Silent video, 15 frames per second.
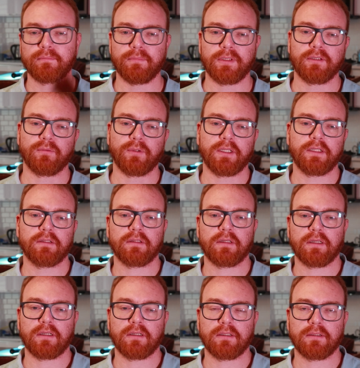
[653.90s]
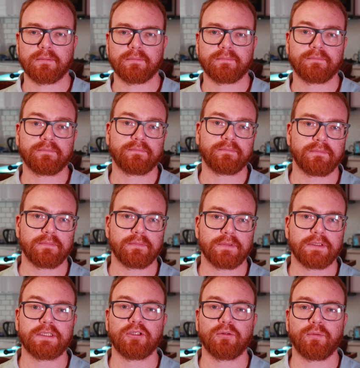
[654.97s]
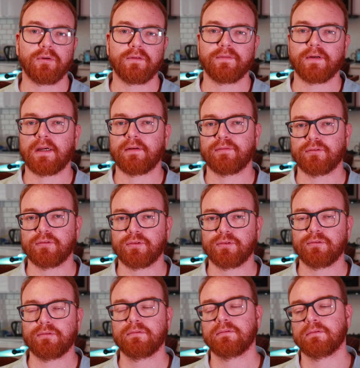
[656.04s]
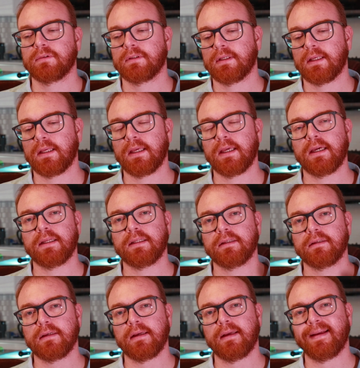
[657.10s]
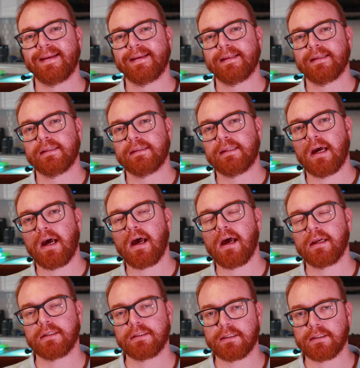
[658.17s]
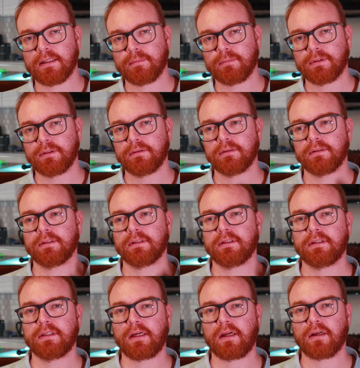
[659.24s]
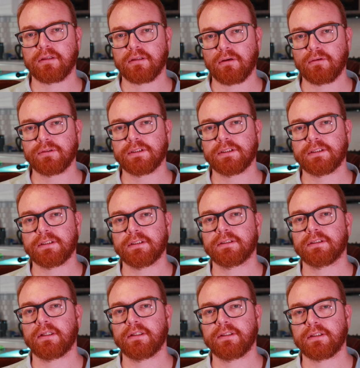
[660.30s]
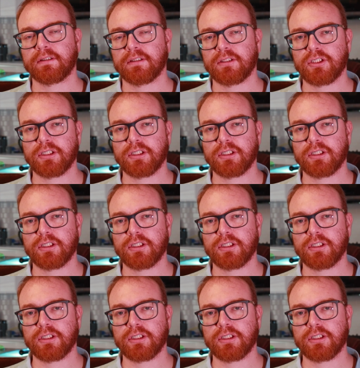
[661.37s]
between uh, 0.5 to 2 and the higher the number, the closer the resulting the